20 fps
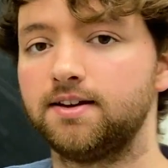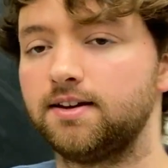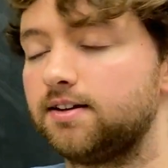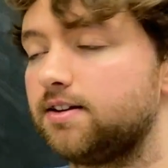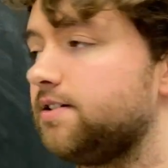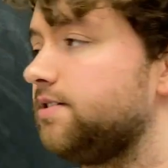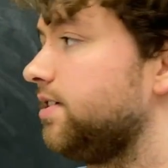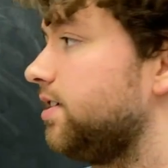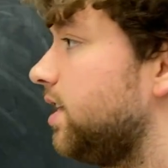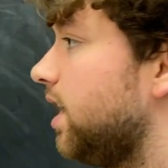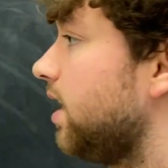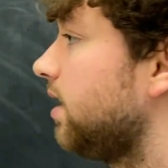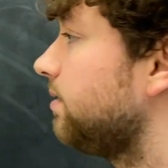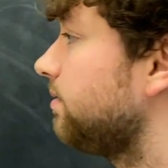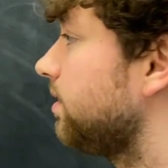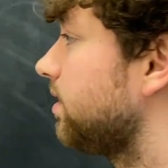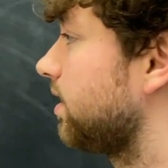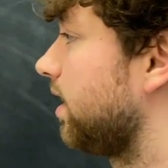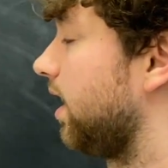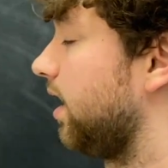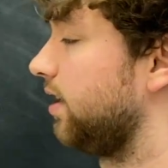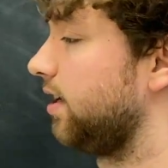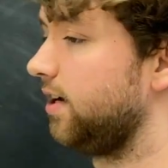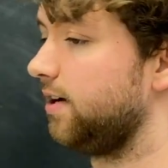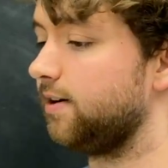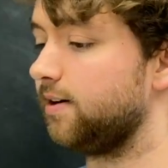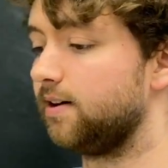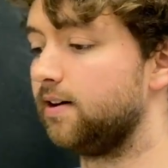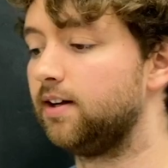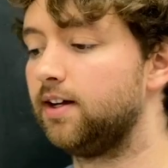Now the downside
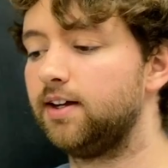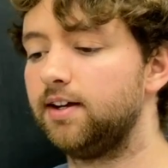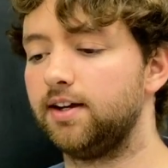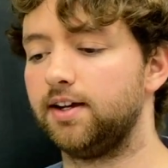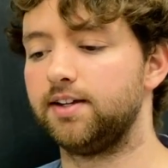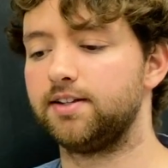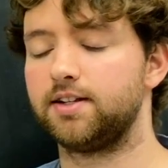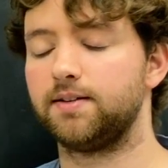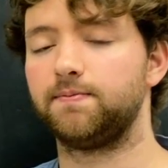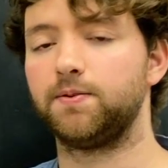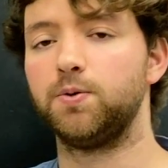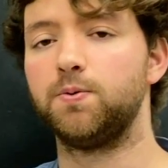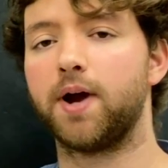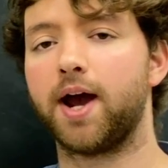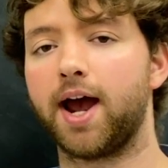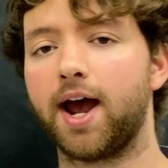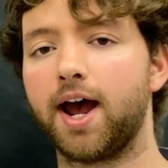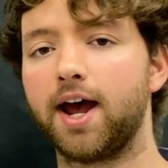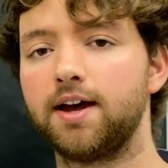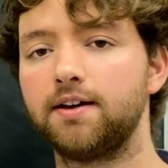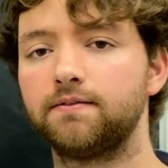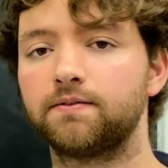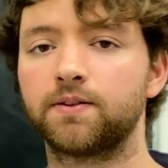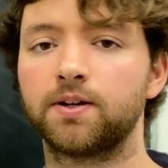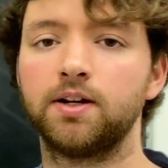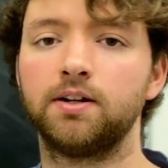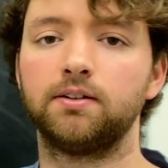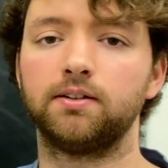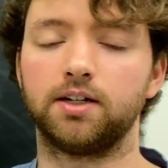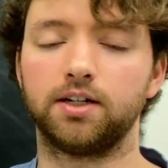here is if you have
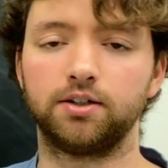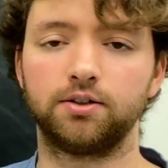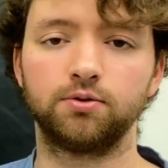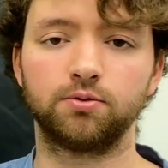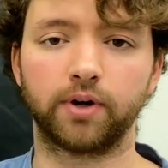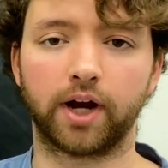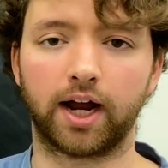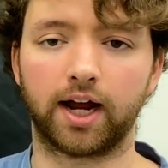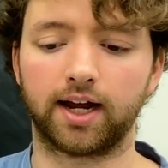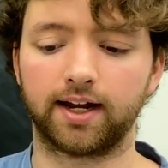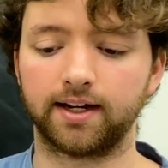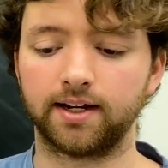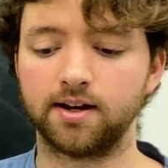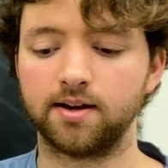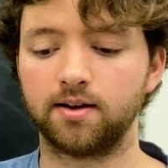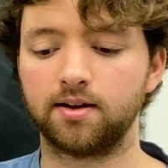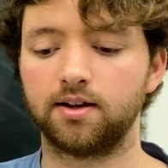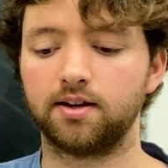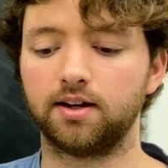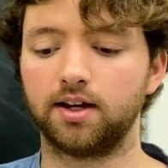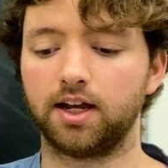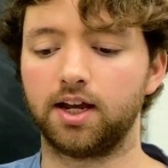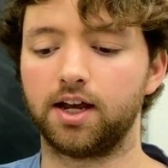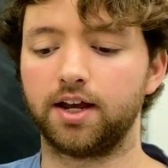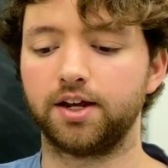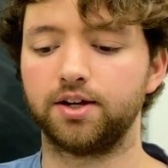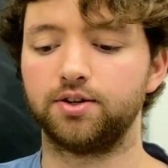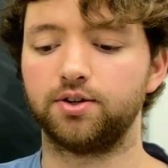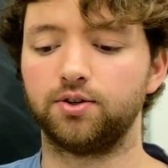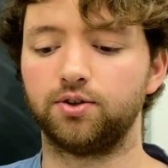an array
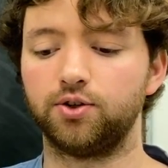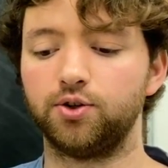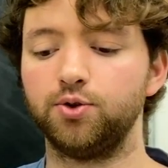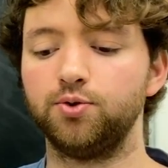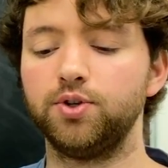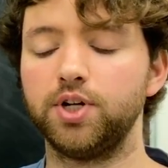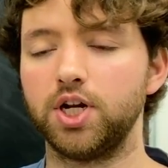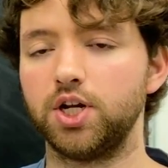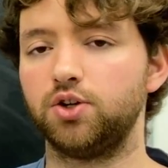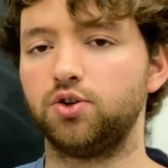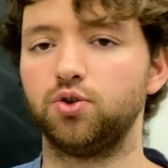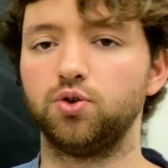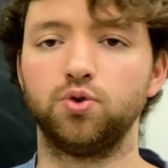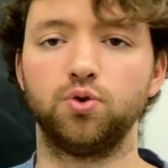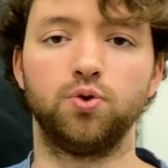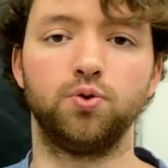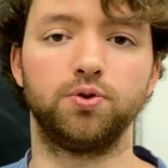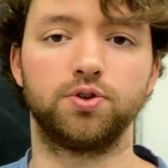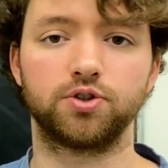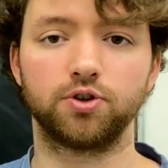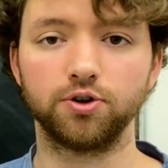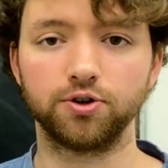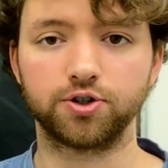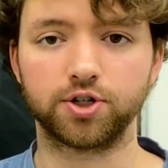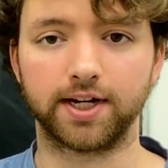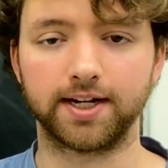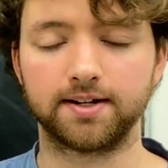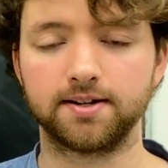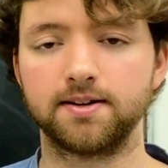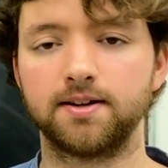and you need to search
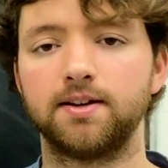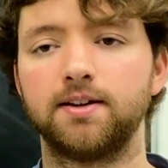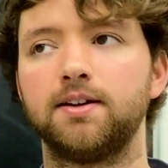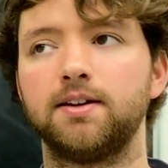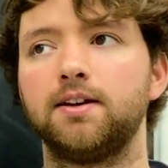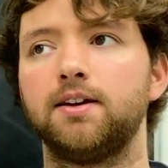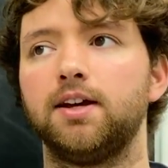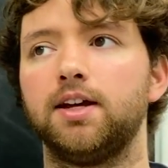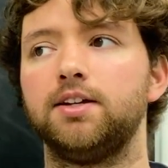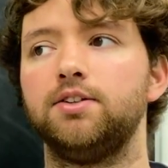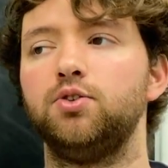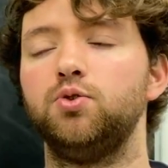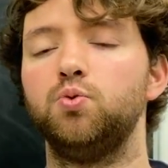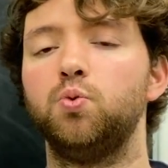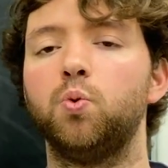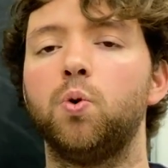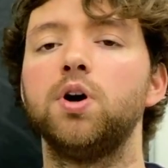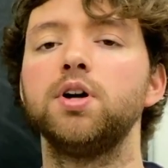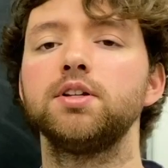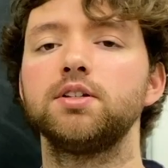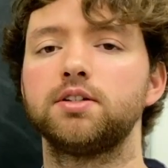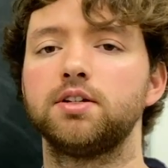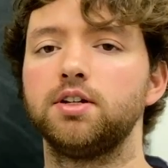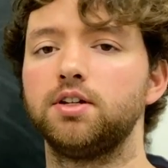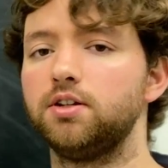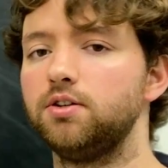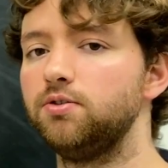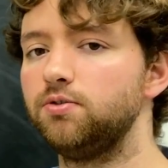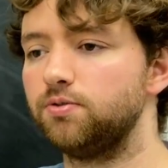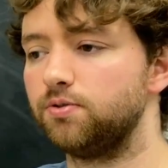it and you want to
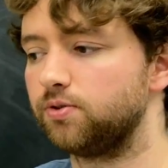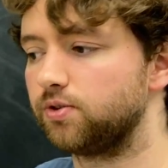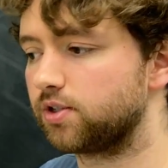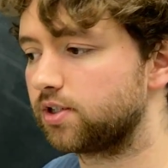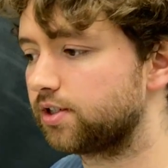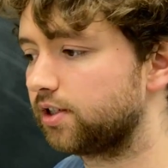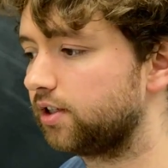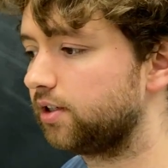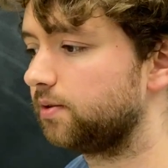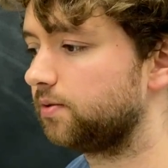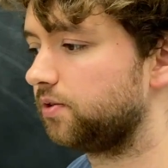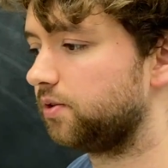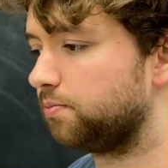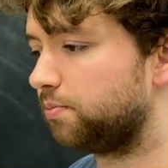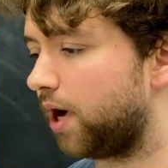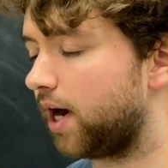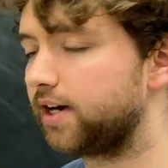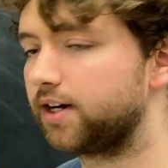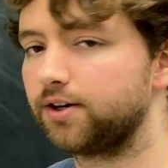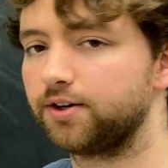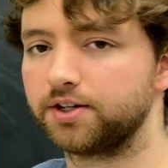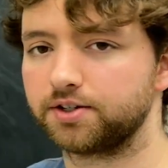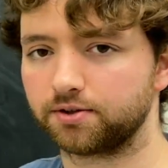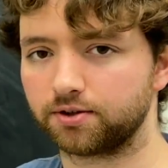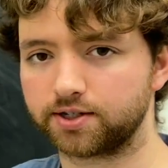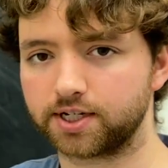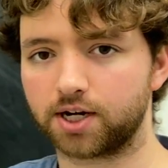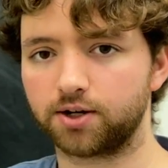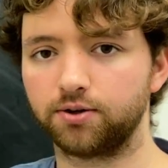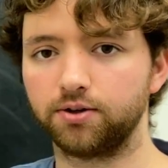use the binary
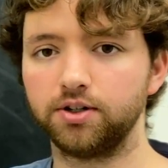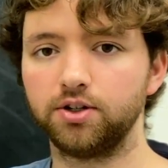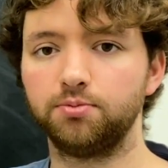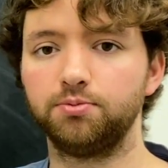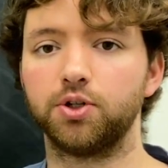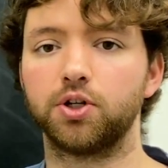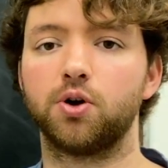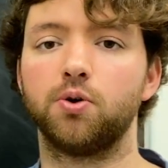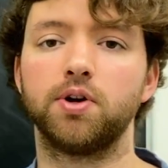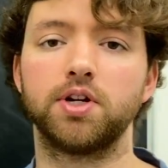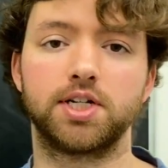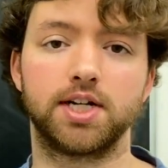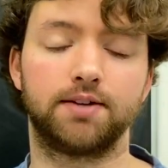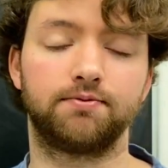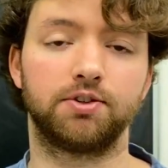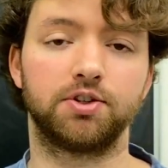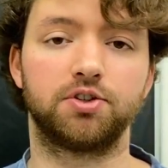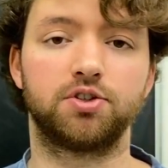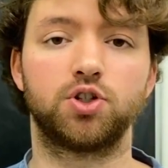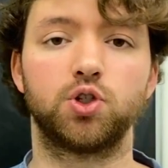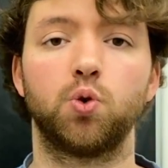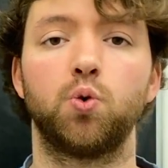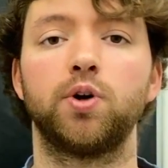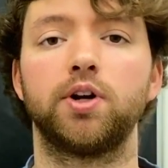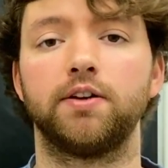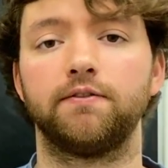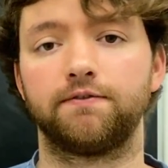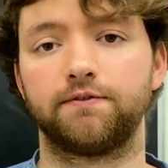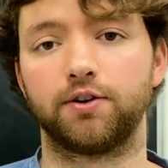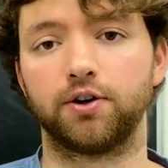search algorithm, you're going to have to sort
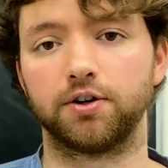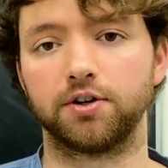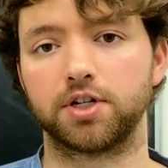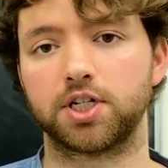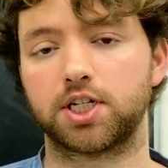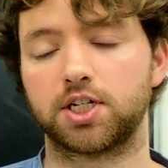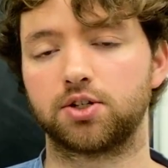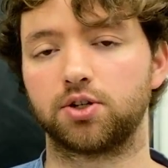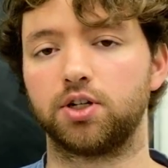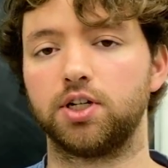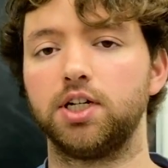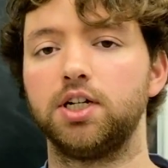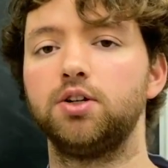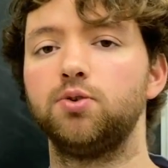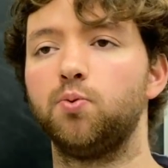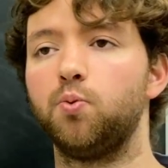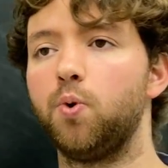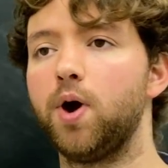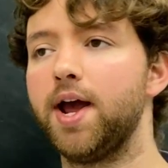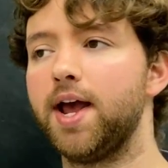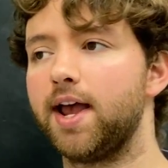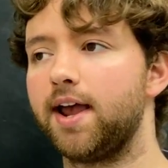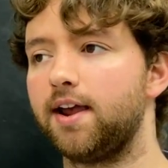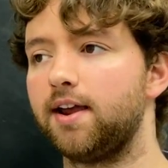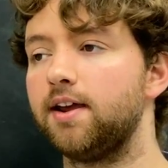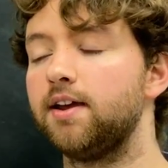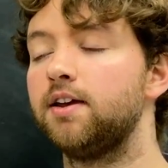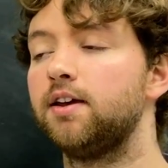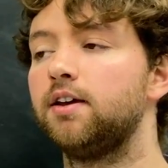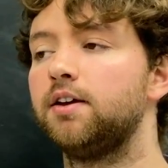it first. So you need a
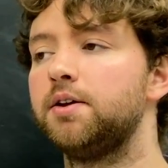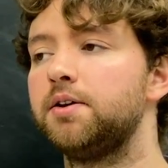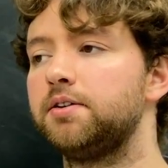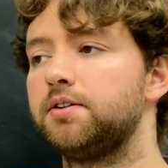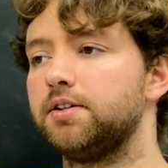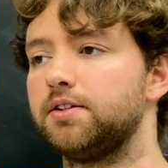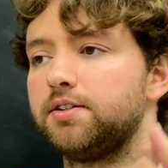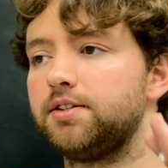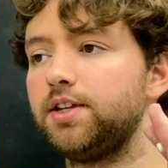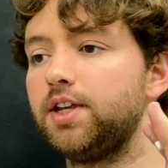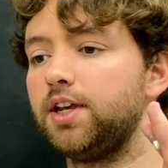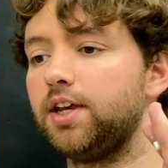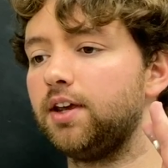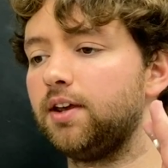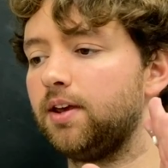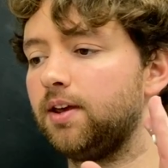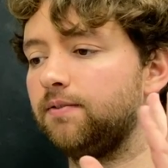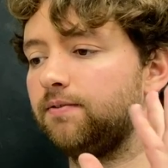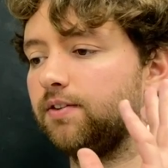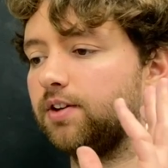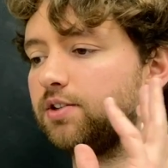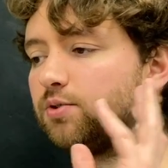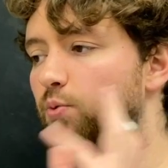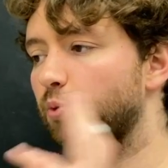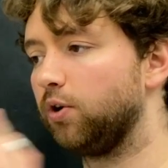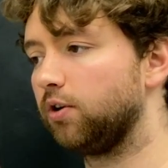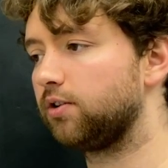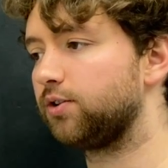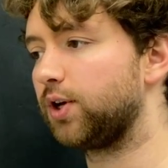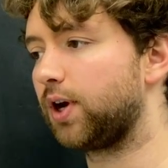way to see if it's
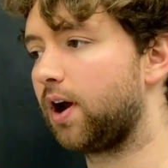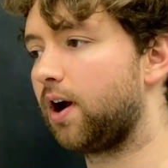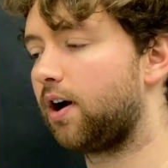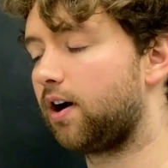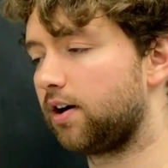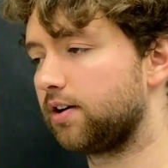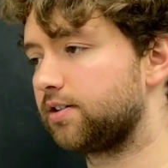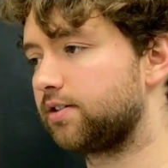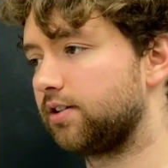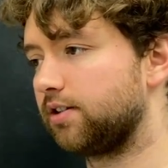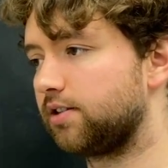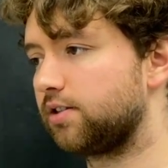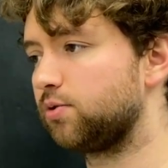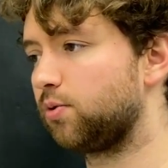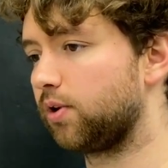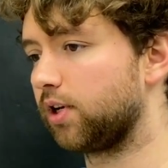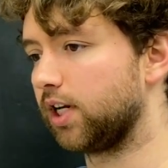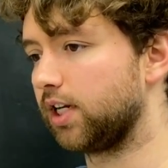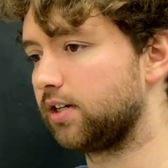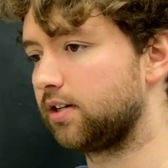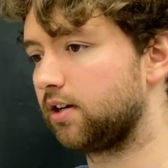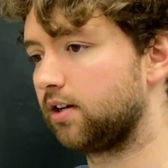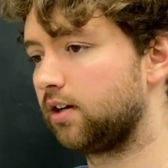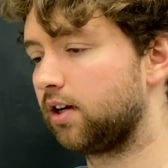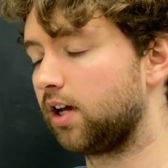worth the cost to sort it.